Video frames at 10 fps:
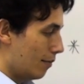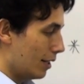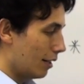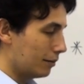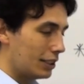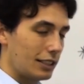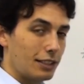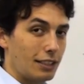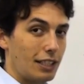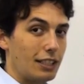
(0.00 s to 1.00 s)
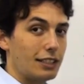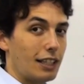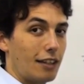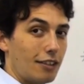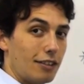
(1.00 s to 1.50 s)
becomes just a T
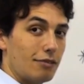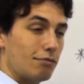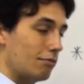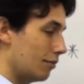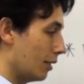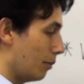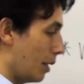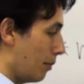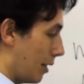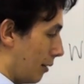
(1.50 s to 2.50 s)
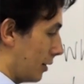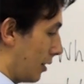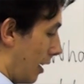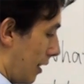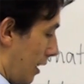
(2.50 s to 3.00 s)
sound. The P becomes
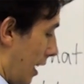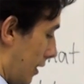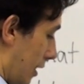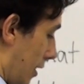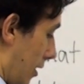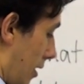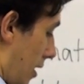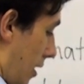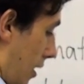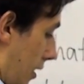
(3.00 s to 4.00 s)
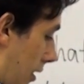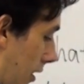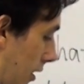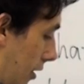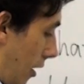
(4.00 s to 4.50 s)
silent, as in
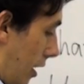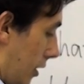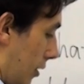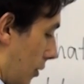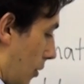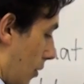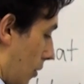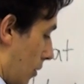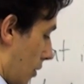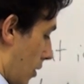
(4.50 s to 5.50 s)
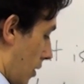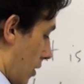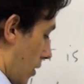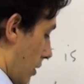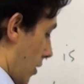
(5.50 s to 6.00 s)
the dinosaur
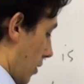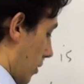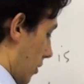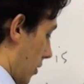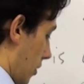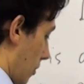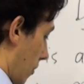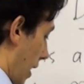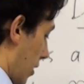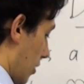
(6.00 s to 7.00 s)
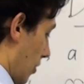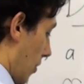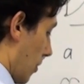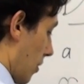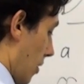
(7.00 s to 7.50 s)

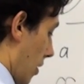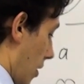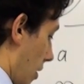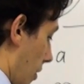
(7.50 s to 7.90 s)
pteranodon